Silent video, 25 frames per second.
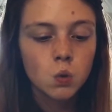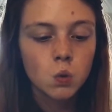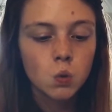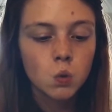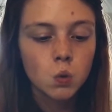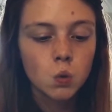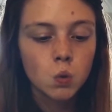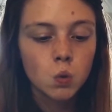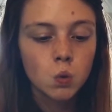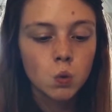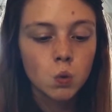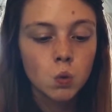
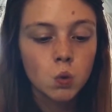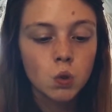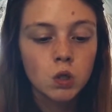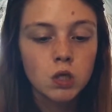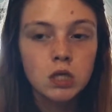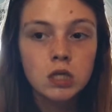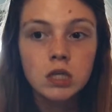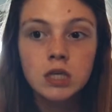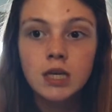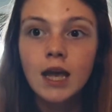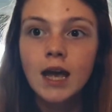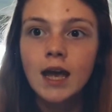
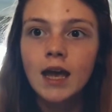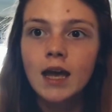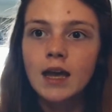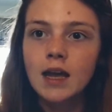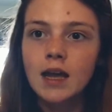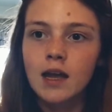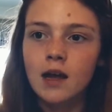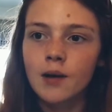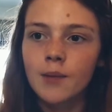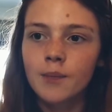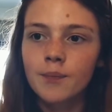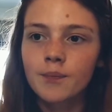
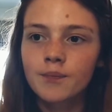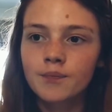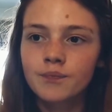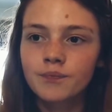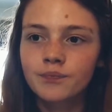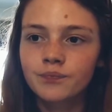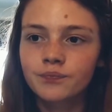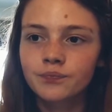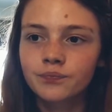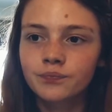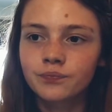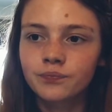Okay.
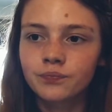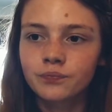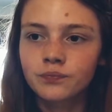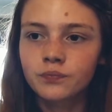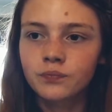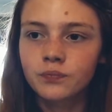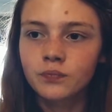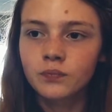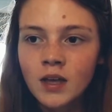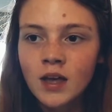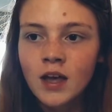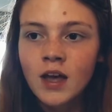
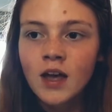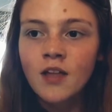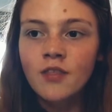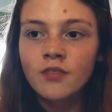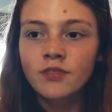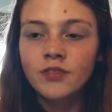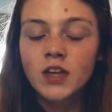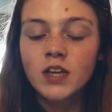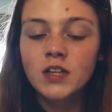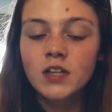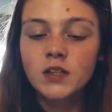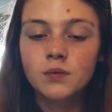
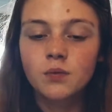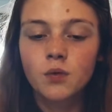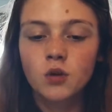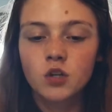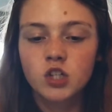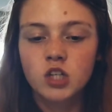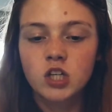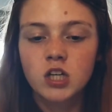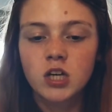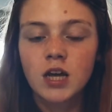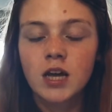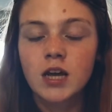Thanks for watching,